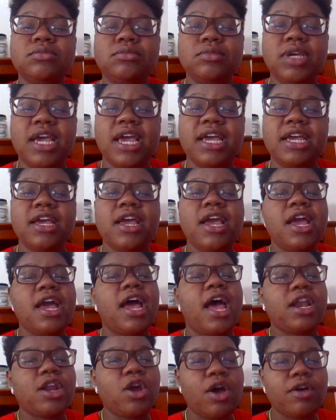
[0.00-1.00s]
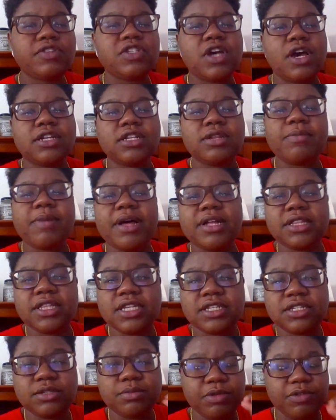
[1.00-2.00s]
Okay, I know I've talked about
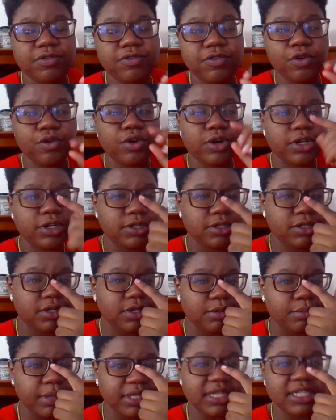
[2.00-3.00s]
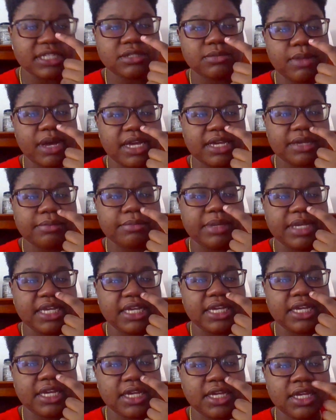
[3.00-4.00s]
this before, but this might
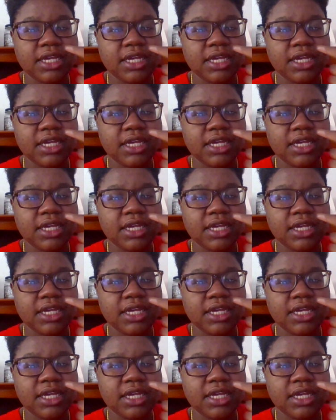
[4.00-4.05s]
be